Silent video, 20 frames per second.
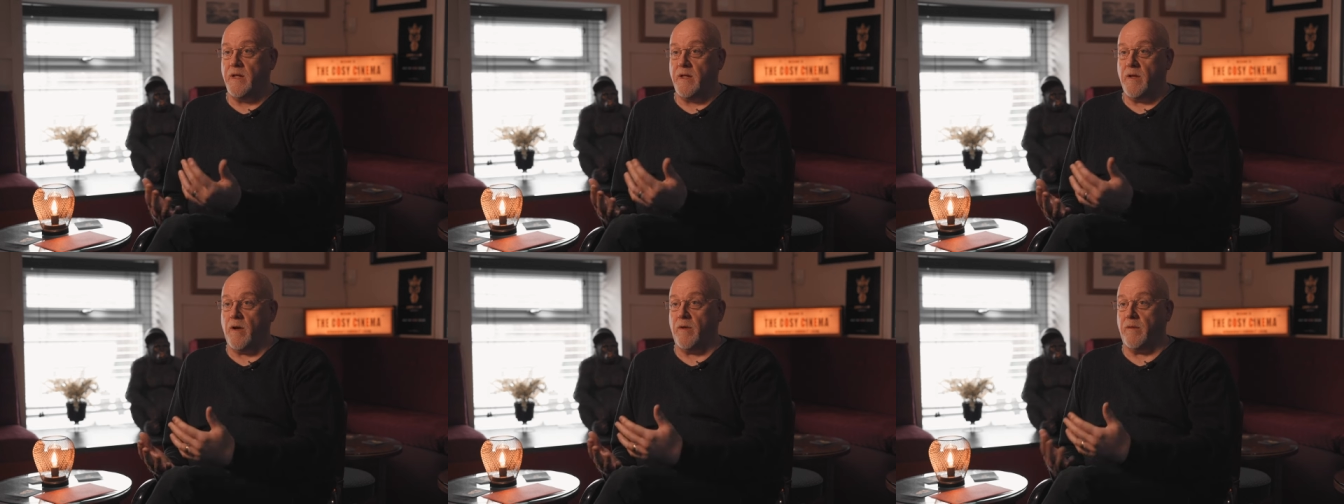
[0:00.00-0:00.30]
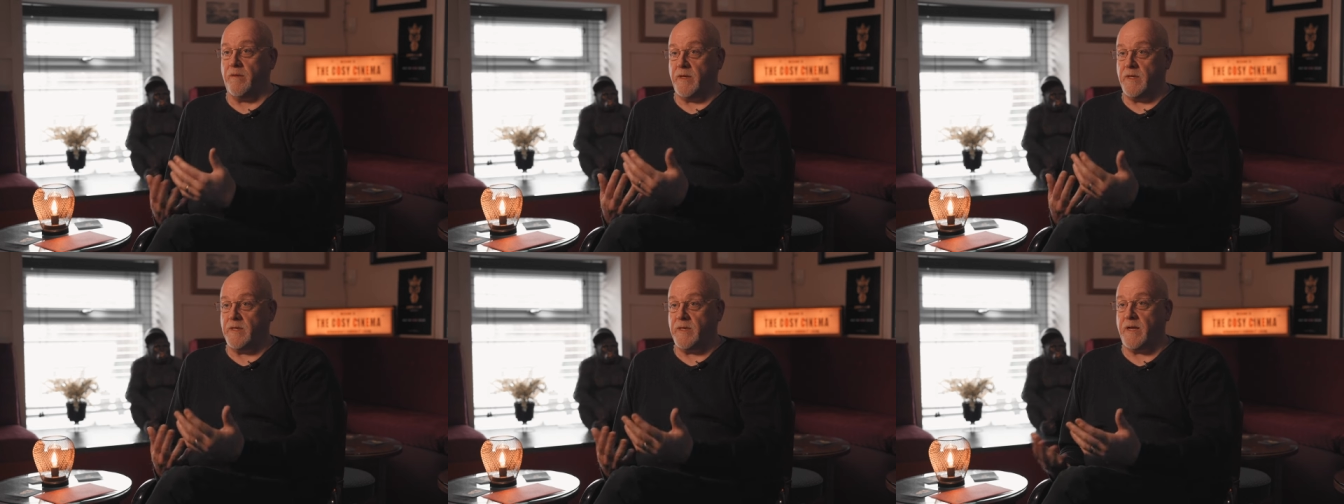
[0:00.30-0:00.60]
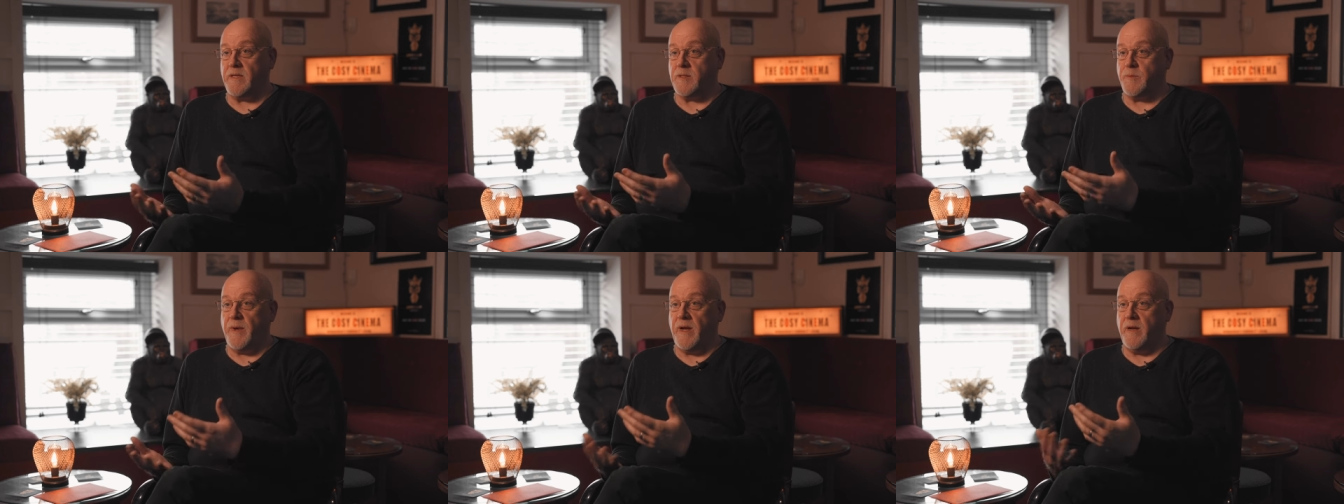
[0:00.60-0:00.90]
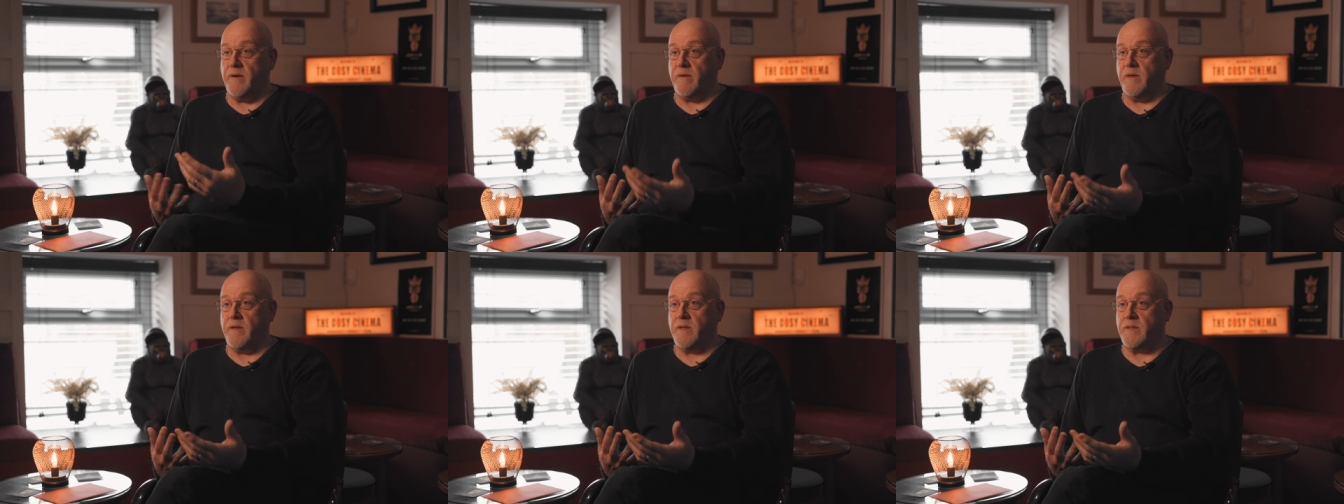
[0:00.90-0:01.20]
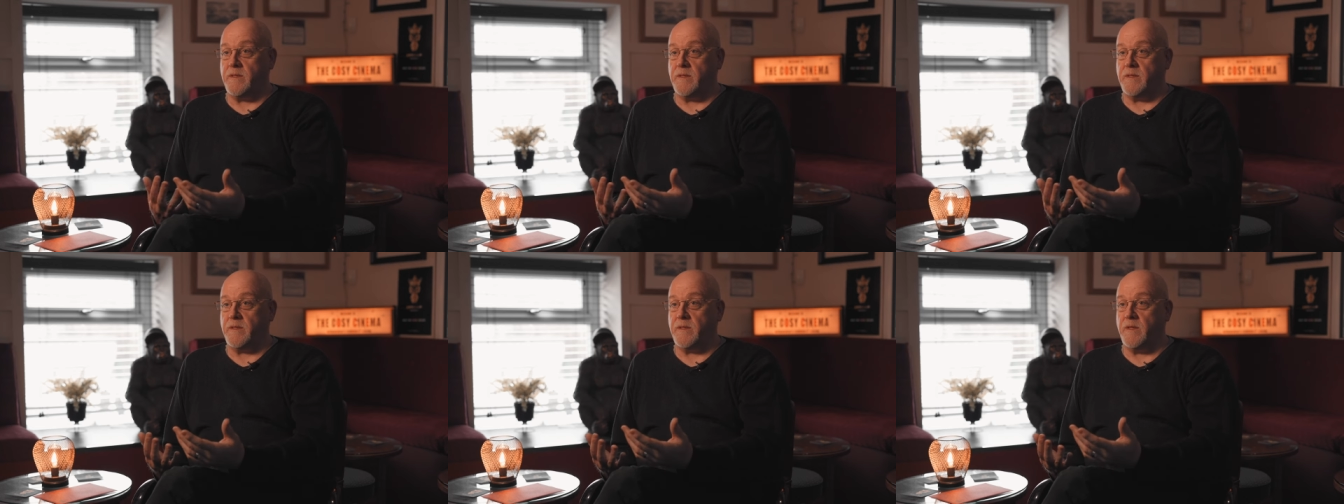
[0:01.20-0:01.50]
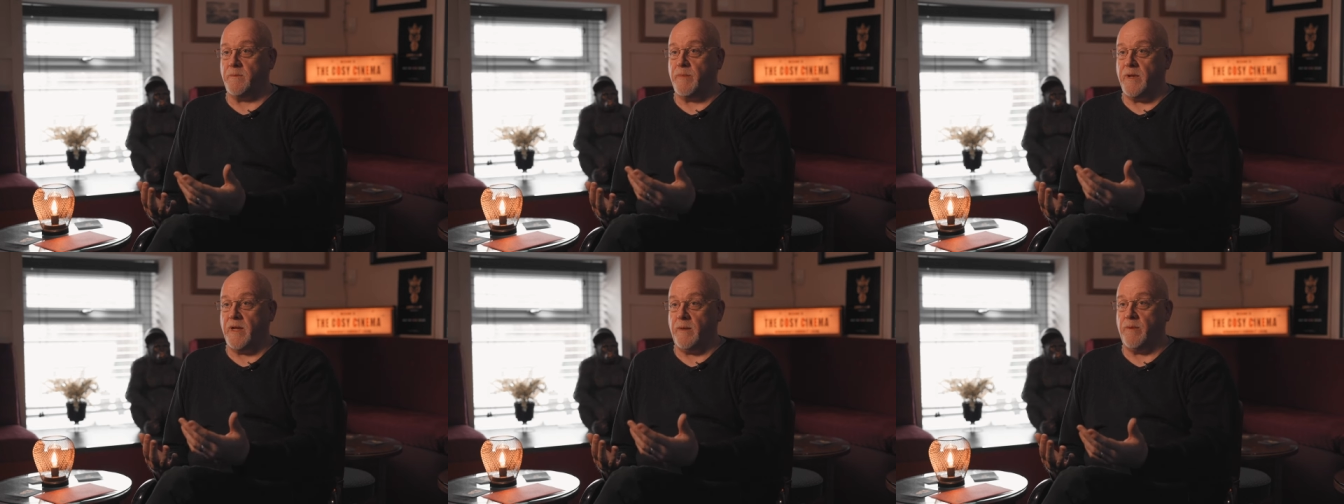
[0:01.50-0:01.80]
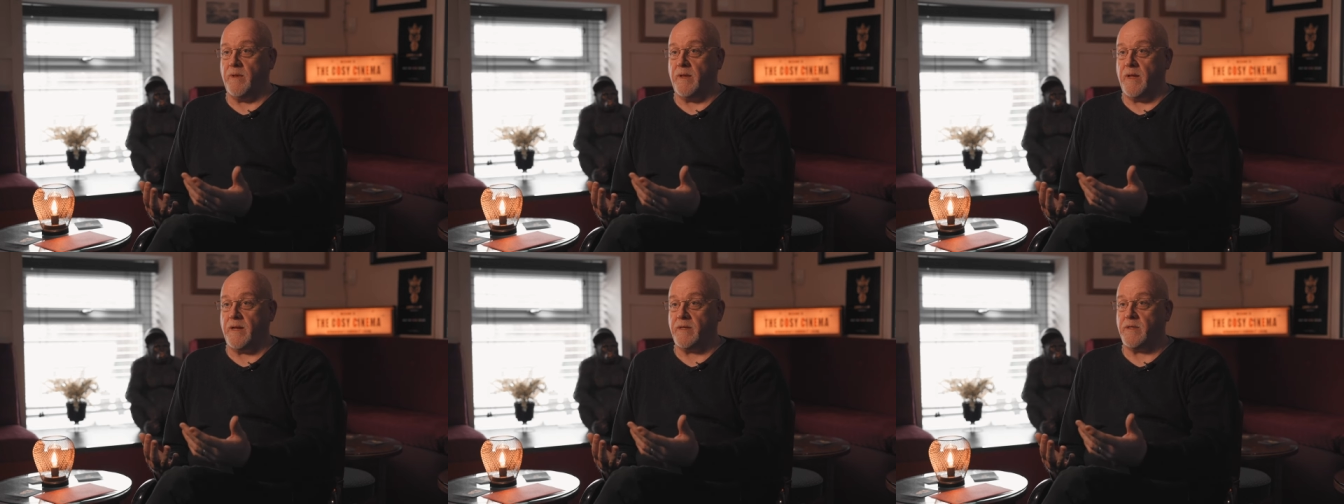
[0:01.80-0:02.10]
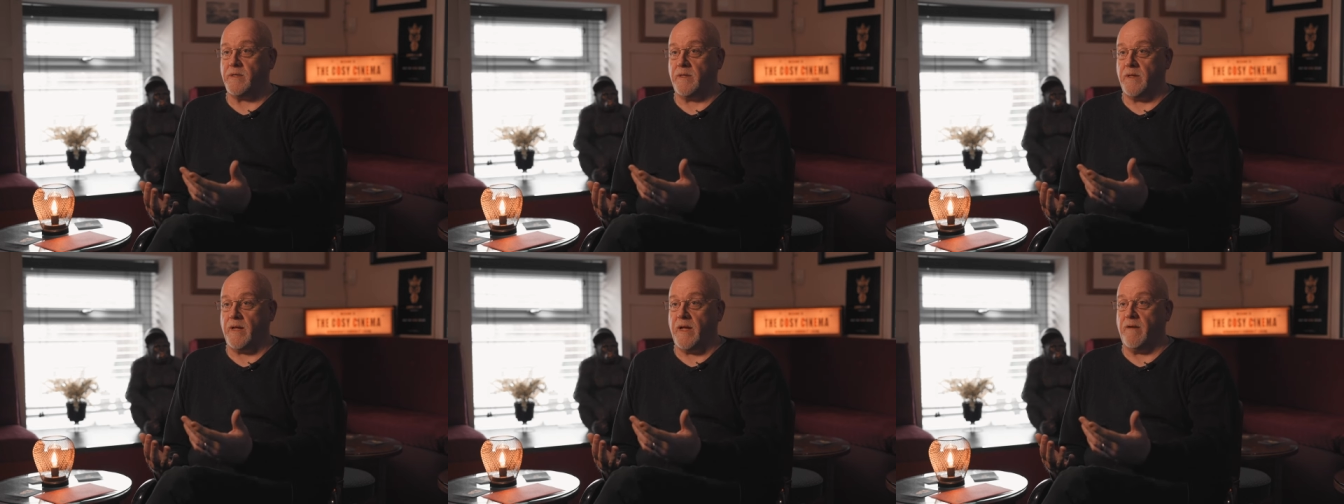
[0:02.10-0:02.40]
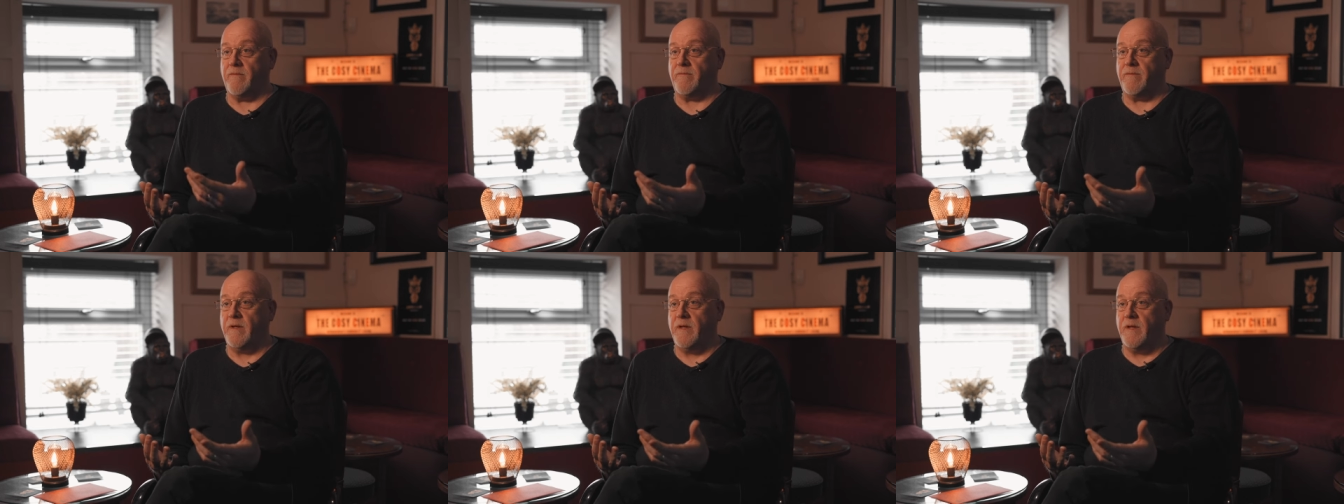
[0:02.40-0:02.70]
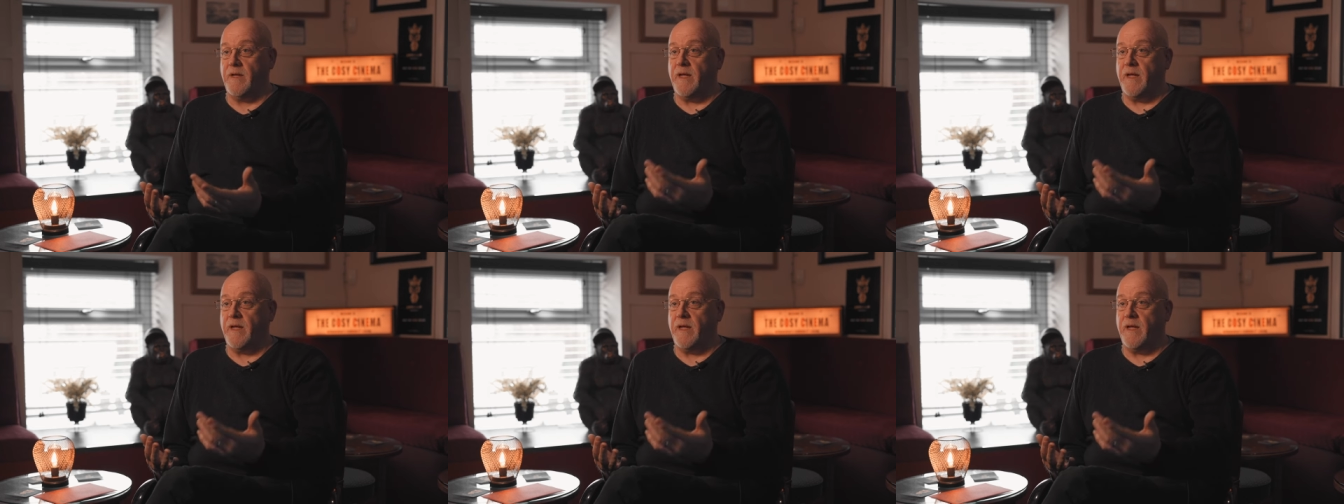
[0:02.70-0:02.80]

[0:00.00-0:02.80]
All these experiences that people actually have,